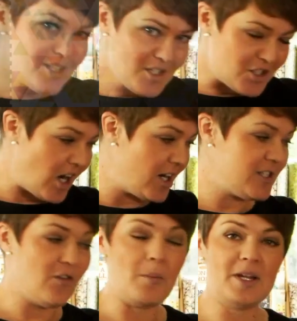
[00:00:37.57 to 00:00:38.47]
and darks
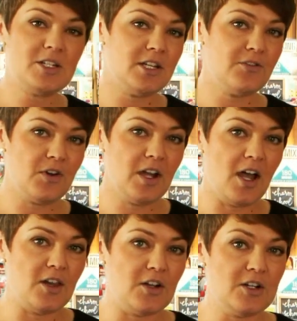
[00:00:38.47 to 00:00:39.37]
of a bunch of different
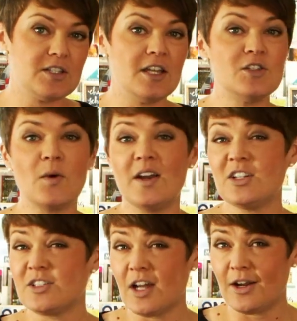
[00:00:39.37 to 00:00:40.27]
colors, and so I
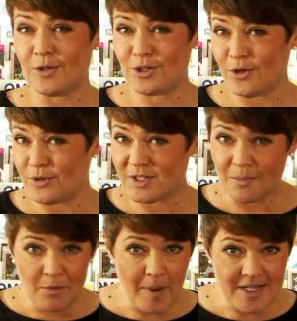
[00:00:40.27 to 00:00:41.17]
just thought I would show you
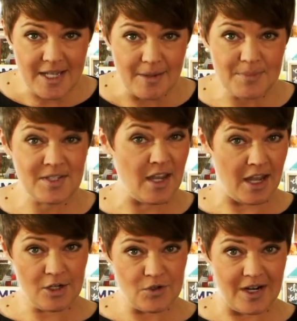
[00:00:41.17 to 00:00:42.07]
some of my tips
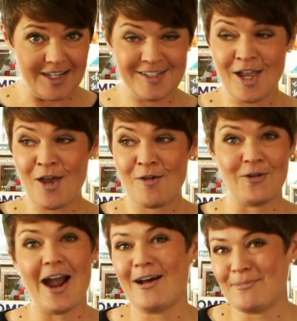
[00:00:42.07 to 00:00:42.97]
and tricks
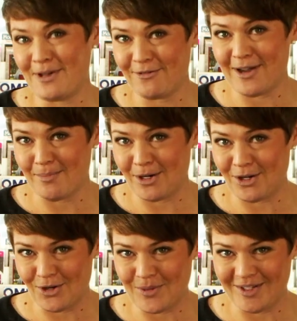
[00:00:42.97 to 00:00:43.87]
for how to pick fabric in
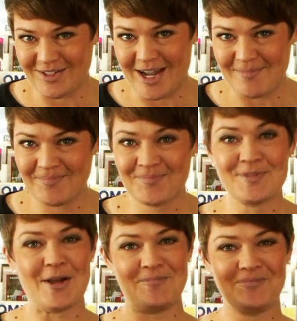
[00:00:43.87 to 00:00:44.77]
a quilt shop.
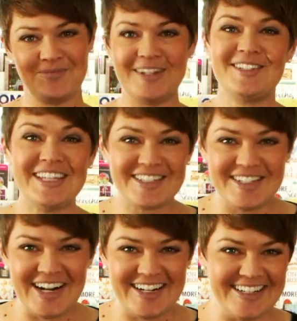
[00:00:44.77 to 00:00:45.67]
So let's get
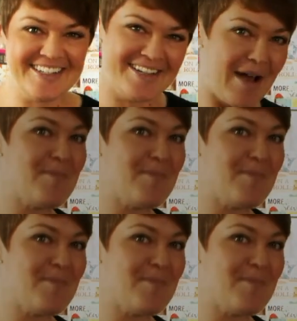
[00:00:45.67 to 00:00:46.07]
started. Come